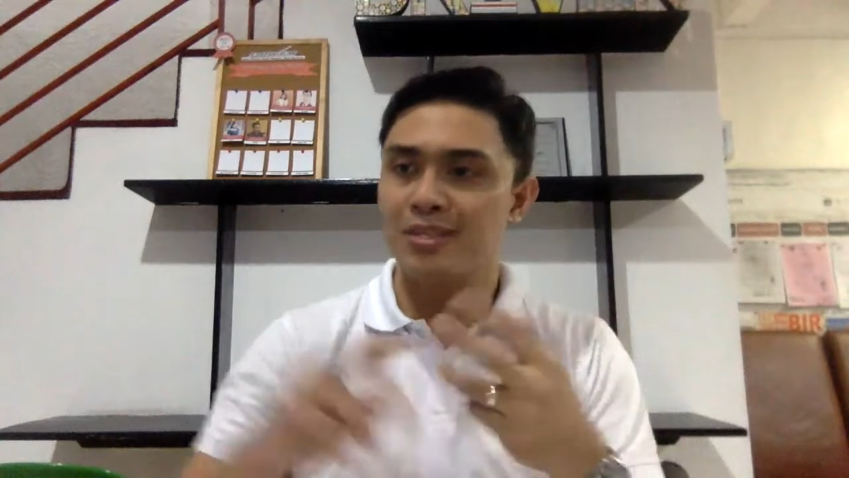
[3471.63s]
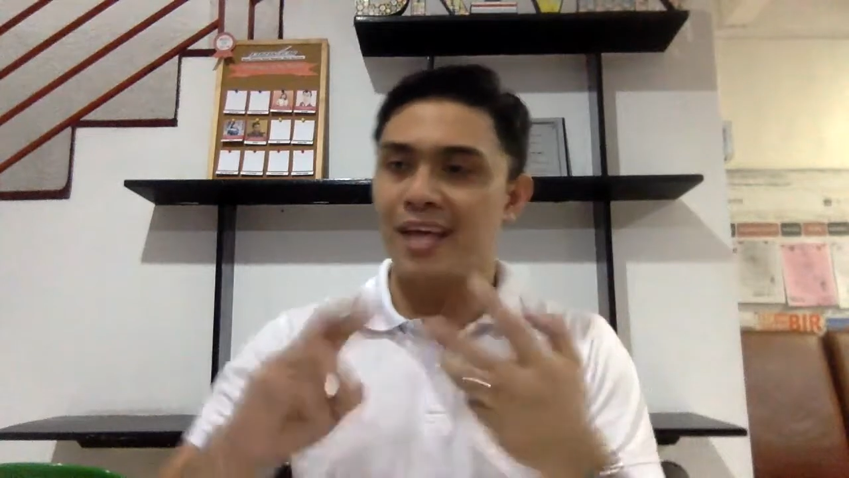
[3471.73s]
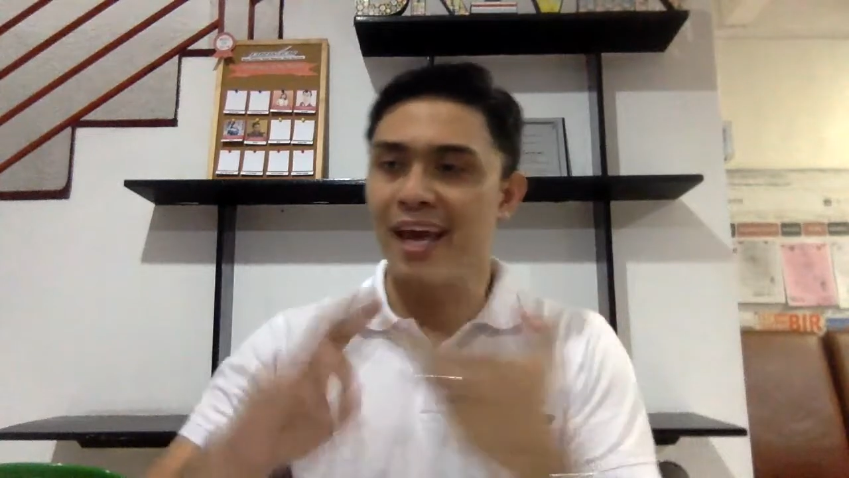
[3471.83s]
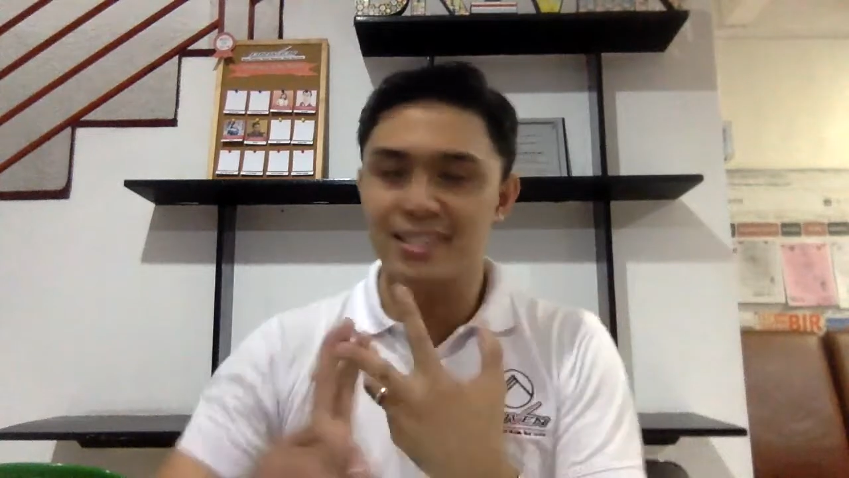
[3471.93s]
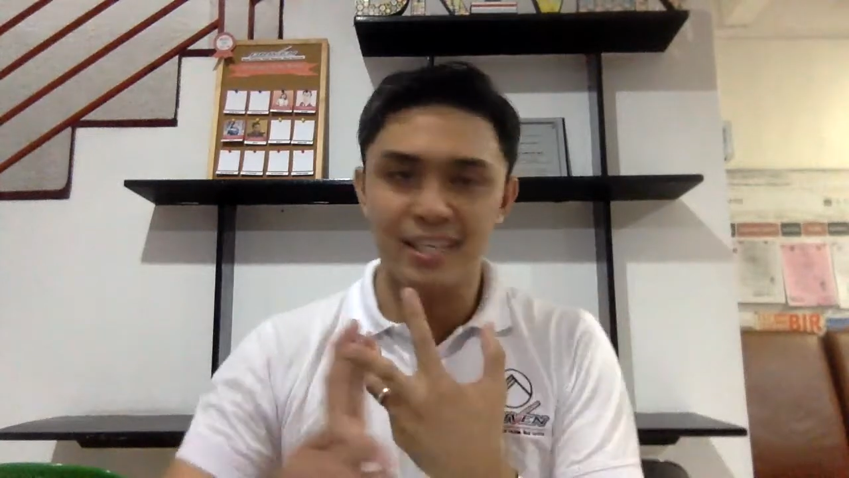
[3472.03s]
the
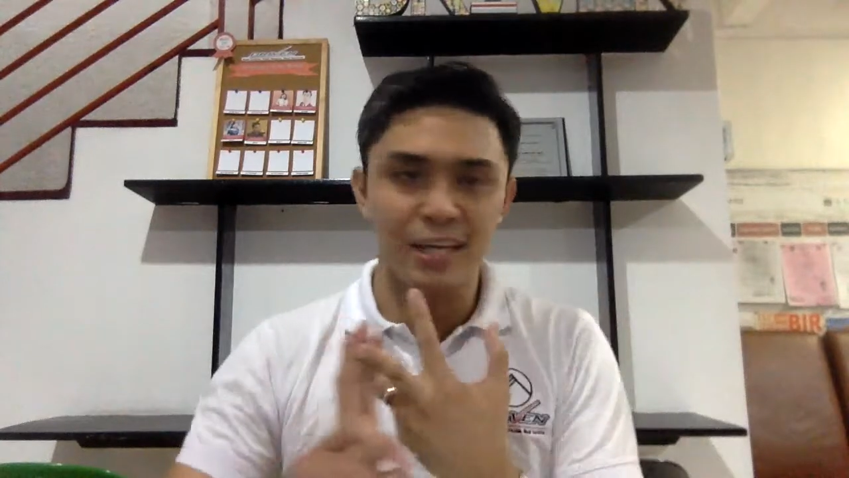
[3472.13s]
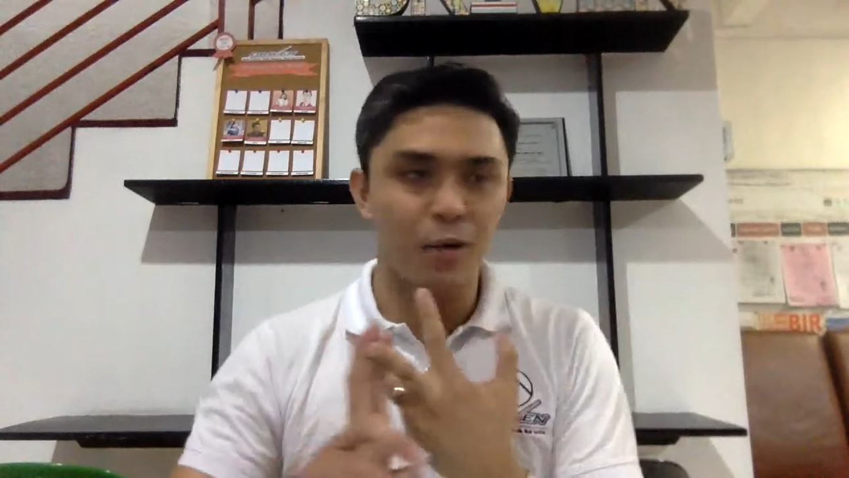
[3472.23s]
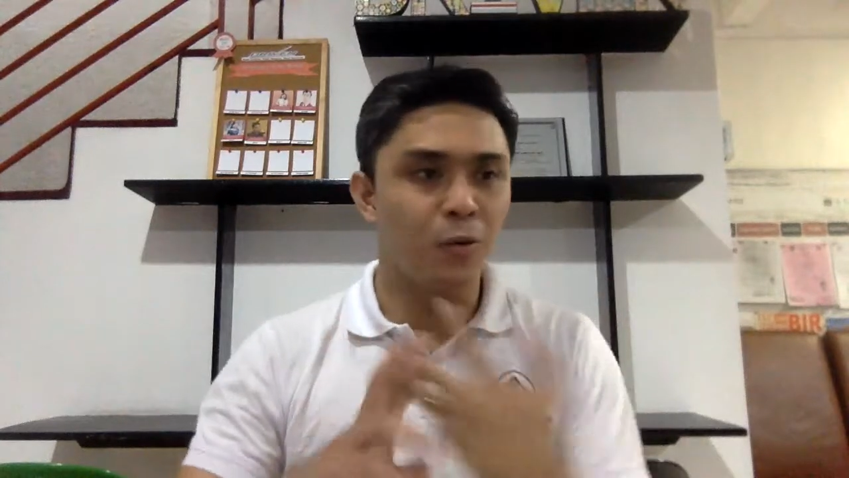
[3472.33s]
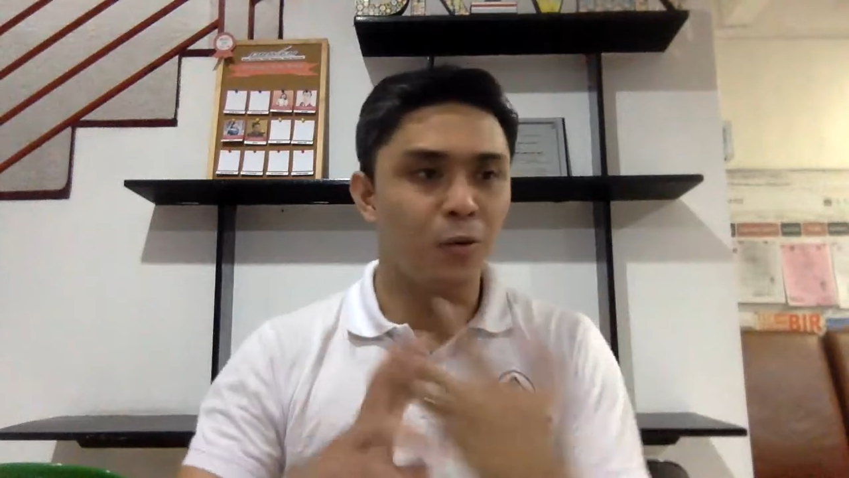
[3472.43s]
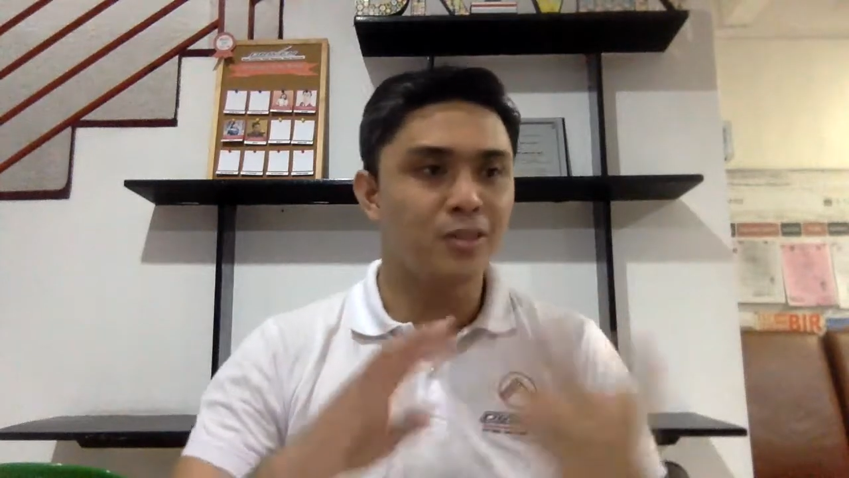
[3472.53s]

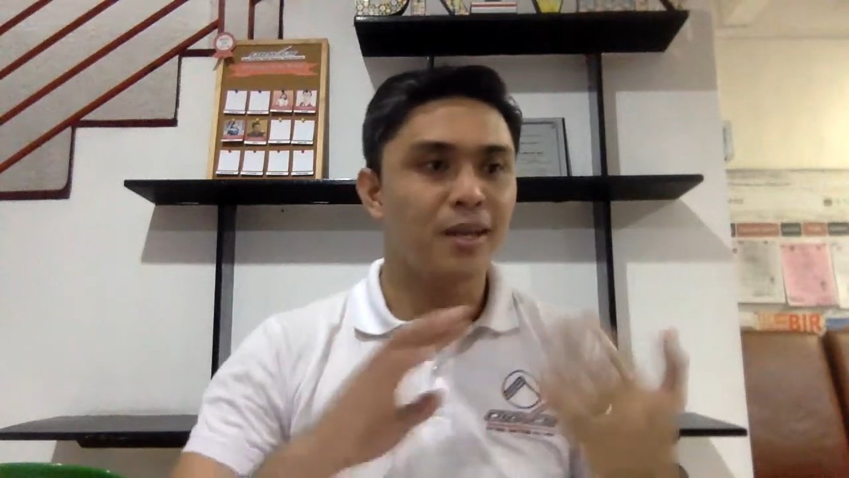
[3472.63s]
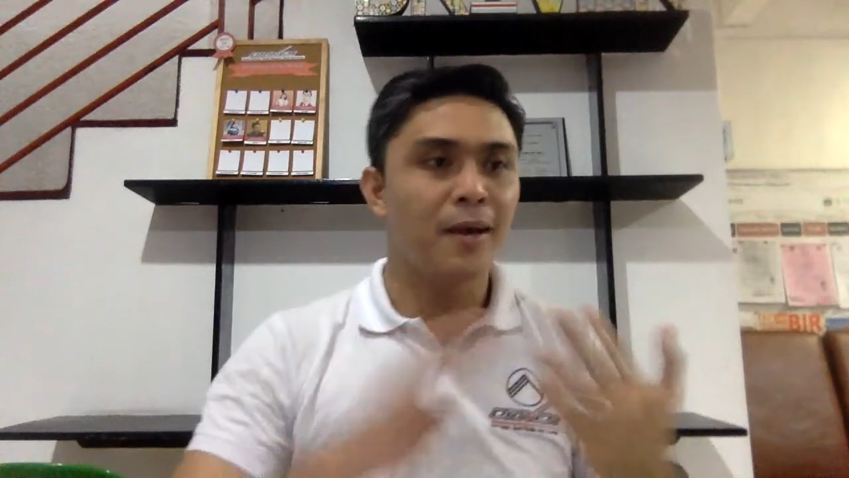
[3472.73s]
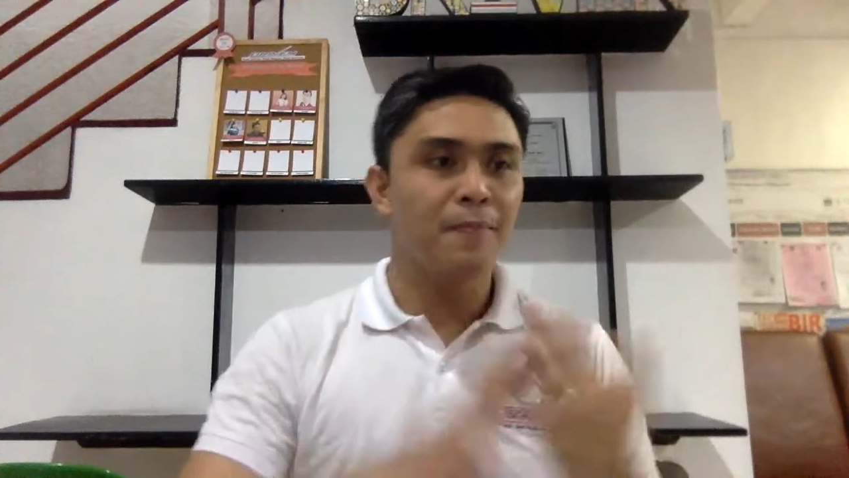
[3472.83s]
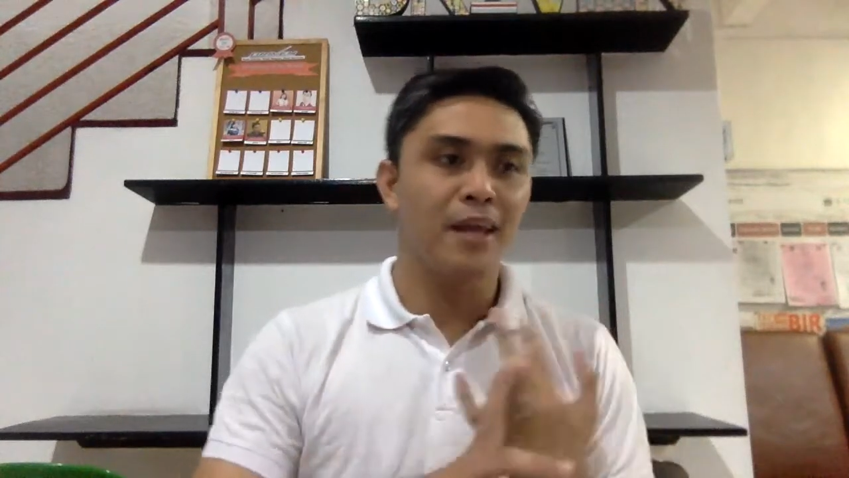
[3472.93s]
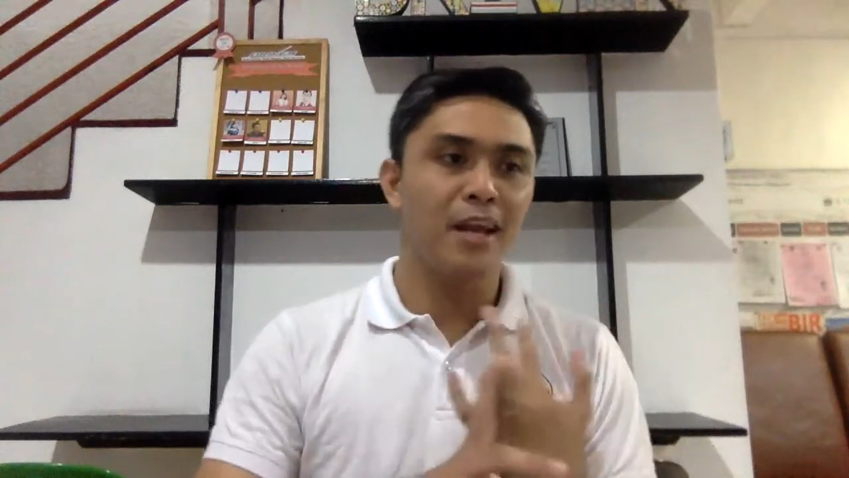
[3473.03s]
SEOs,
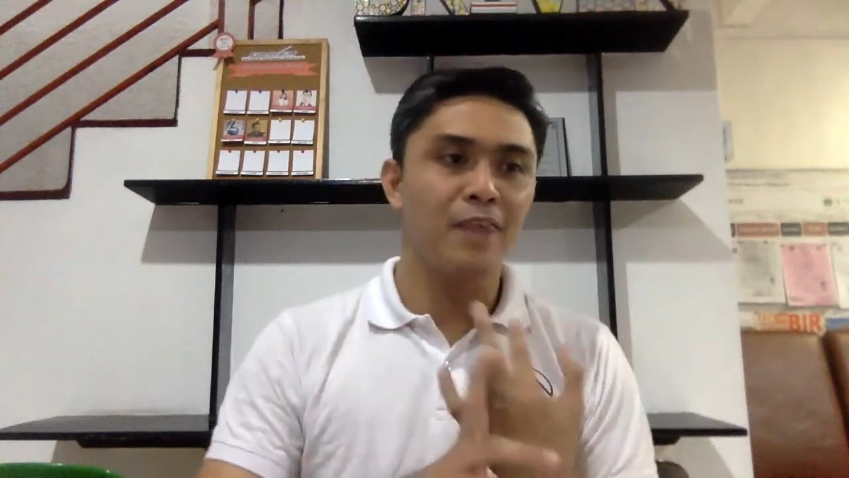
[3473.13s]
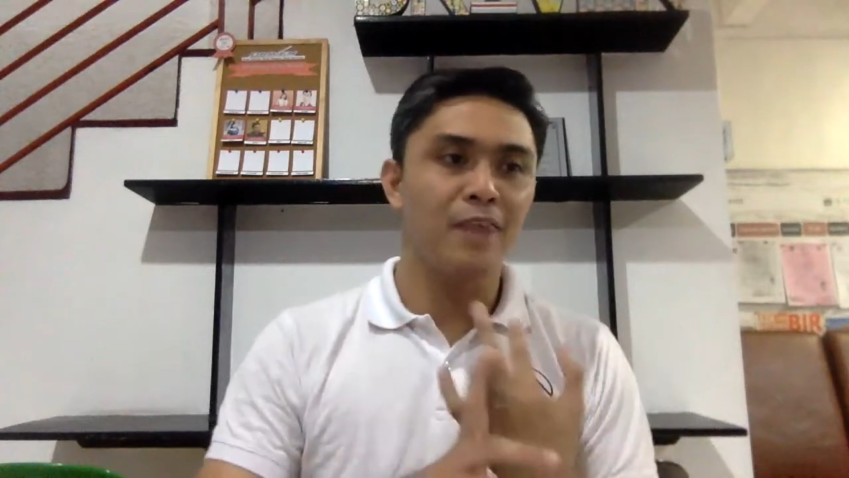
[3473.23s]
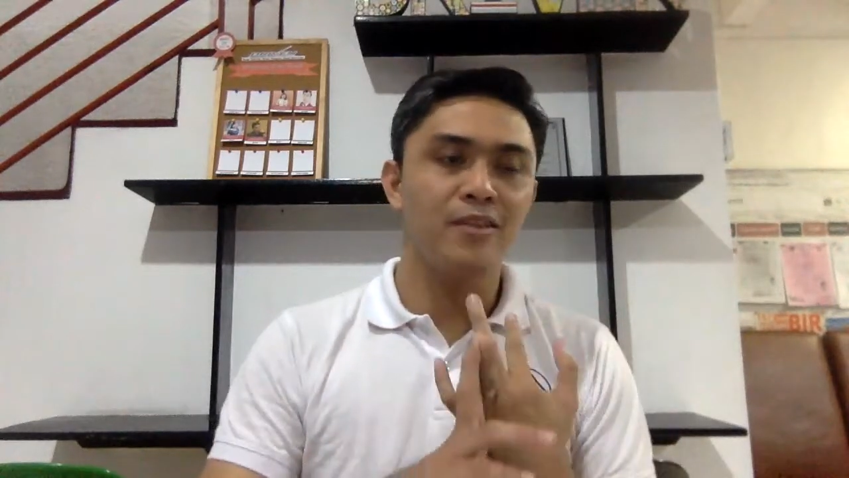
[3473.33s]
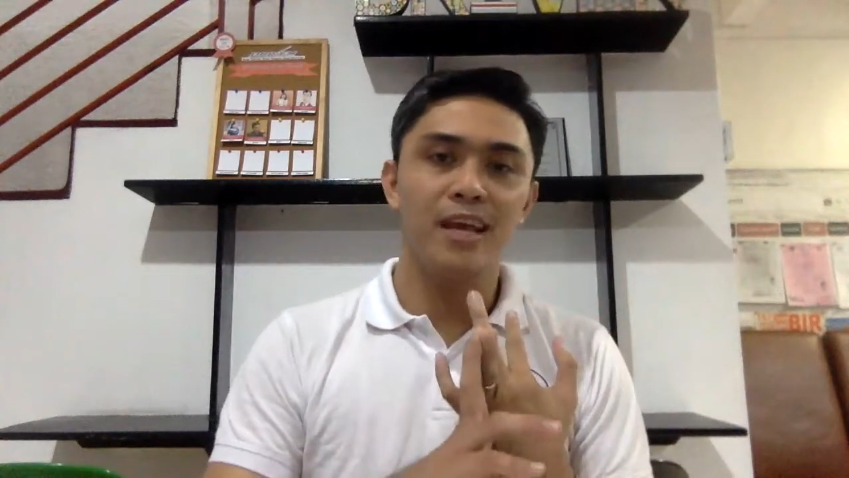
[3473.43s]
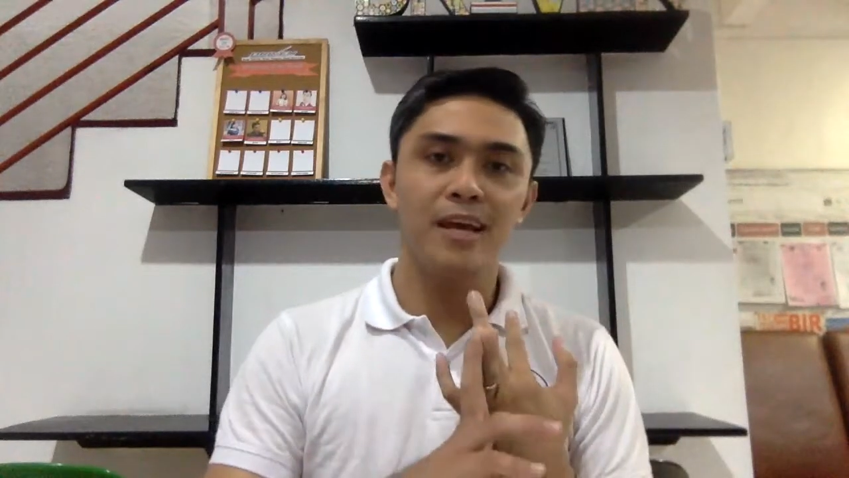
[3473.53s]
and
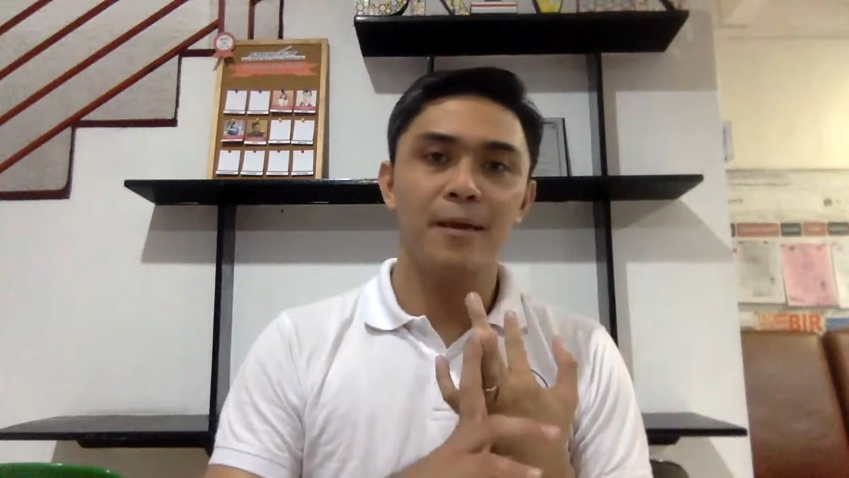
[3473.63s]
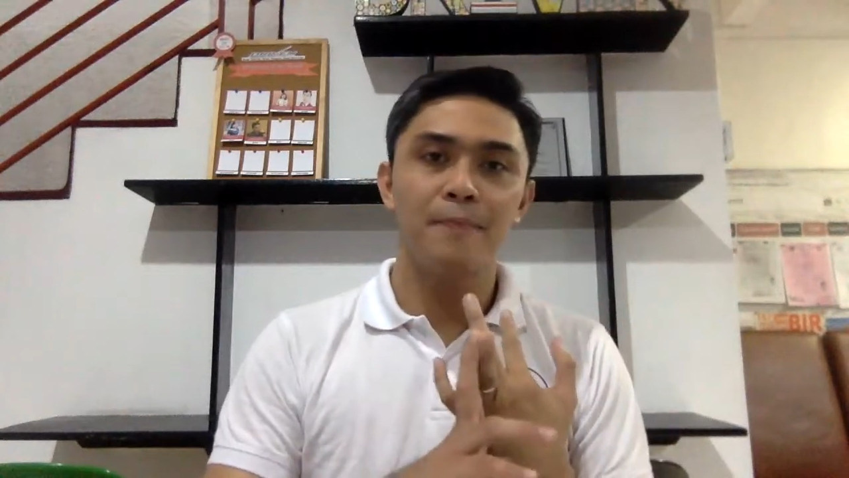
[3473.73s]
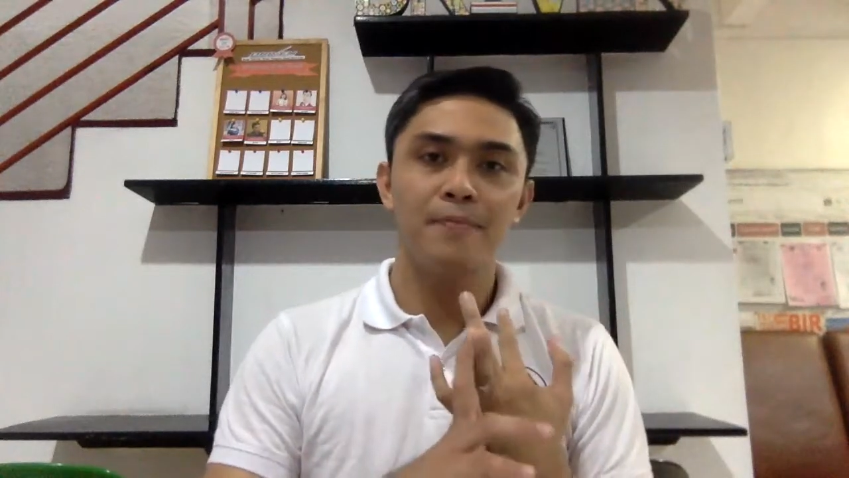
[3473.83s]
everything.